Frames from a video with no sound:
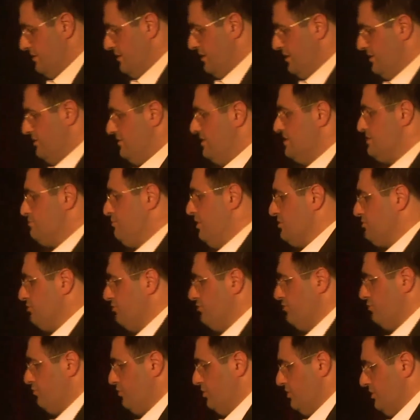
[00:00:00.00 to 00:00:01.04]
in this part of
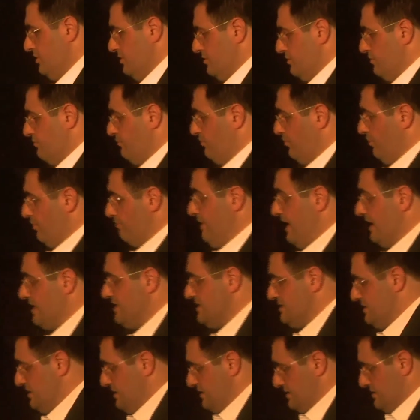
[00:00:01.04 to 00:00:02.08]
the world for
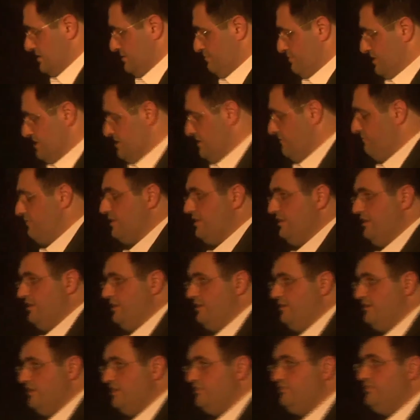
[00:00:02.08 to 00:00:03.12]
magazines specifically,
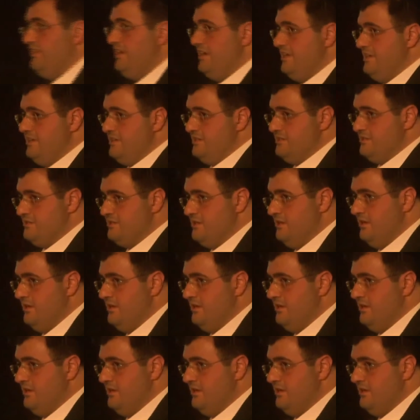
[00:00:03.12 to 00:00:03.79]
not dailies.